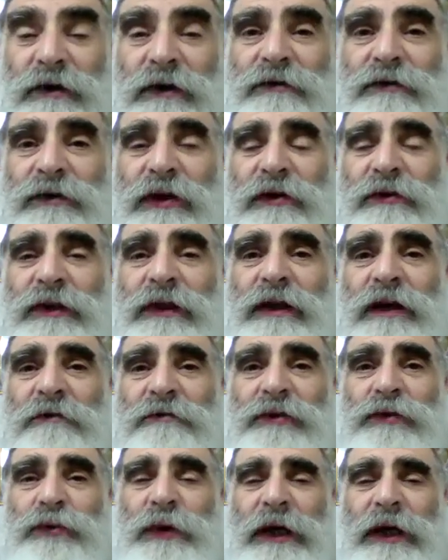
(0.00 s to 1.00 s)
very
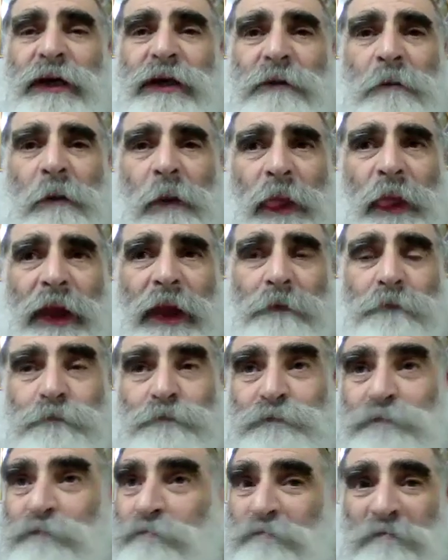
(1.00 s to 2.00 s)
heavy rain,
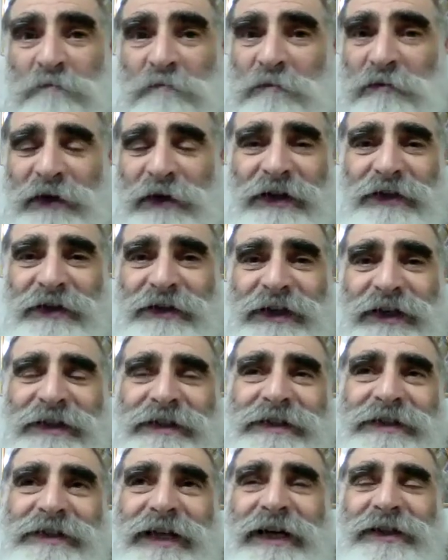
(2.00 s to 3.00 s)
and
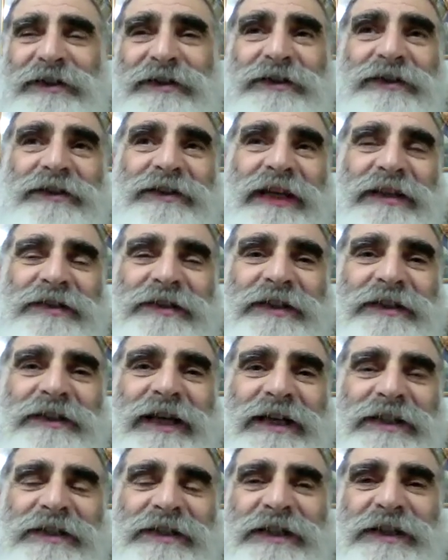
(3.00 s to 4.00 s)
that's the
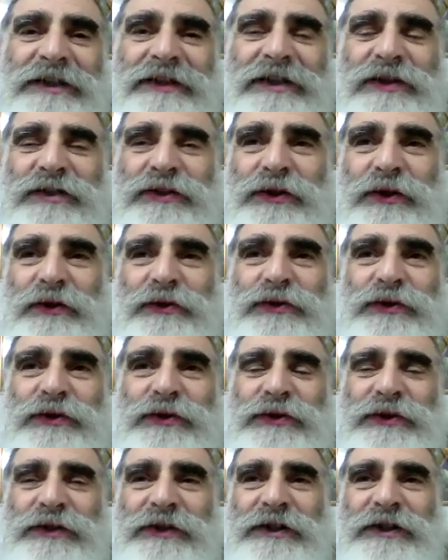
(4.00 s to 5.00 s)
last thing that
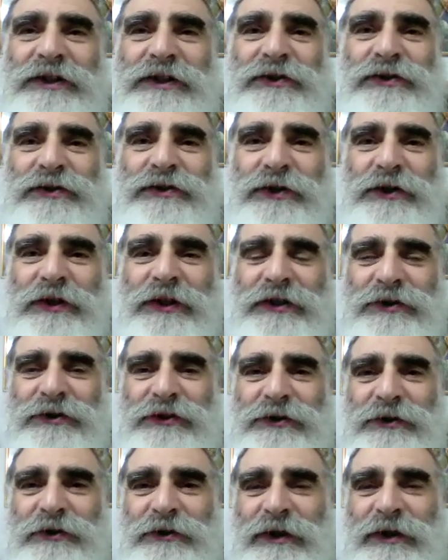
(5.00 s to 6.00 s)
soldiers enjoy
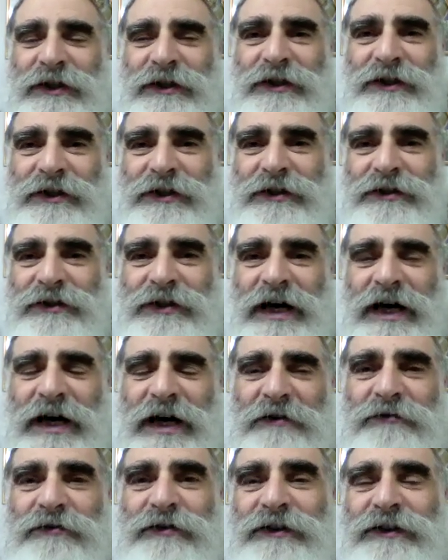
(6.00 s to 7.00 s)
to
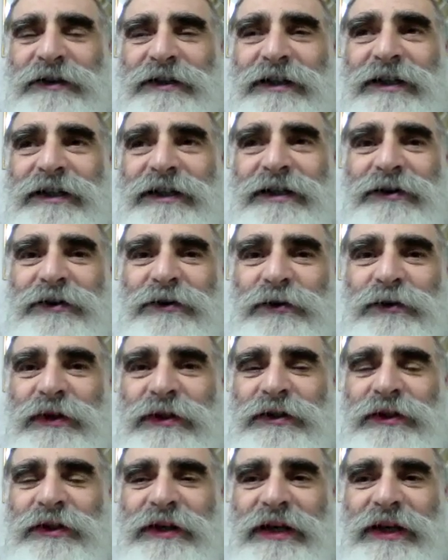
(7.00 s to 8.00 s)
have
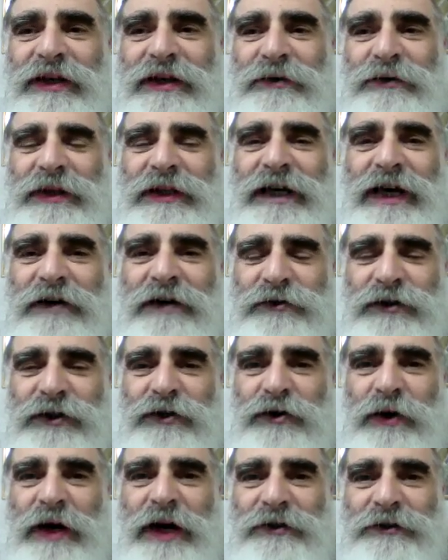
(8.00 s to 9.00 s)
when they have to
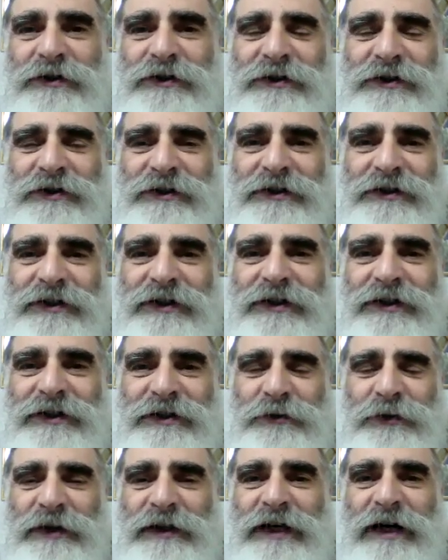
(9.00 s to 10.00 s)
go out
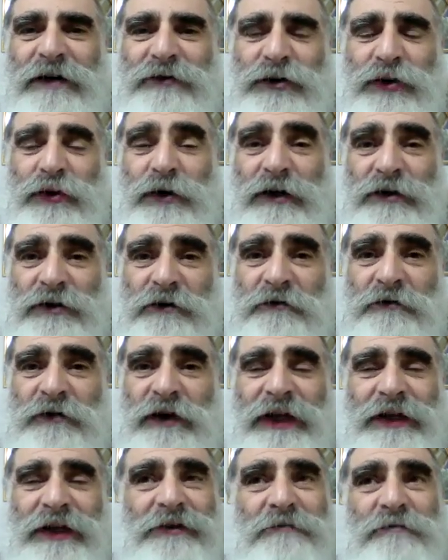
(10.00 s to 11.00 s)
to
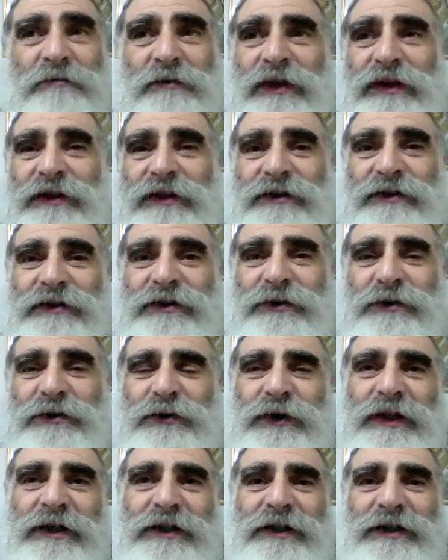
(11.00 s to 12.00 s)
fight,
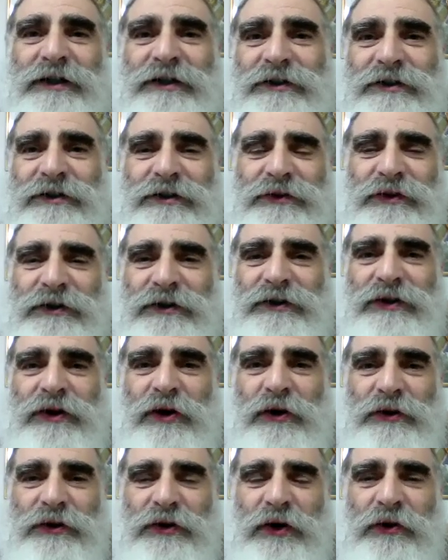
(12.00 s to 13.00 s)
to
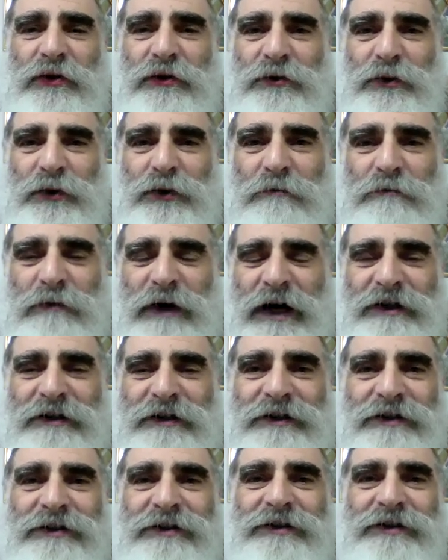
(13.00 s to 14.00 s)
go through the
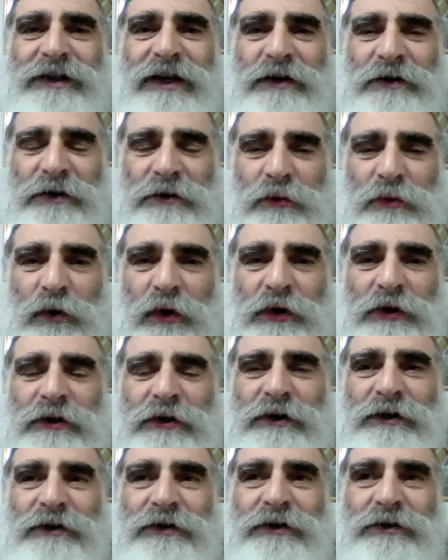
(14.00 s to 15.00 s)
mud and the
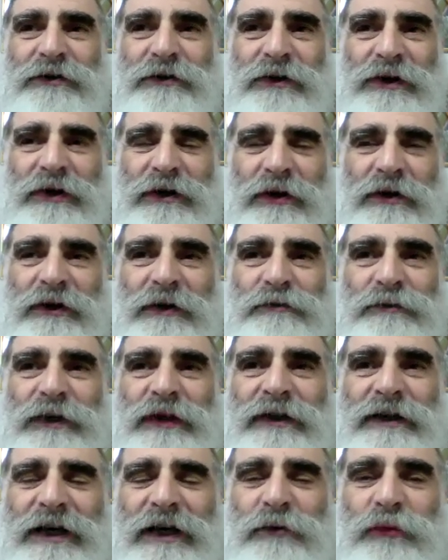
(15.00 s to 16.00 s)
water
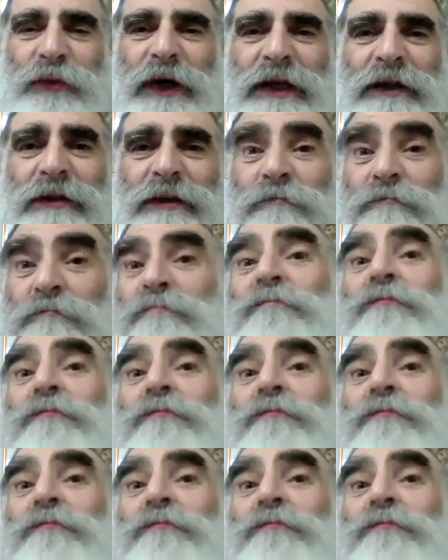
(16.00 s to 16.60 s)
and get wet.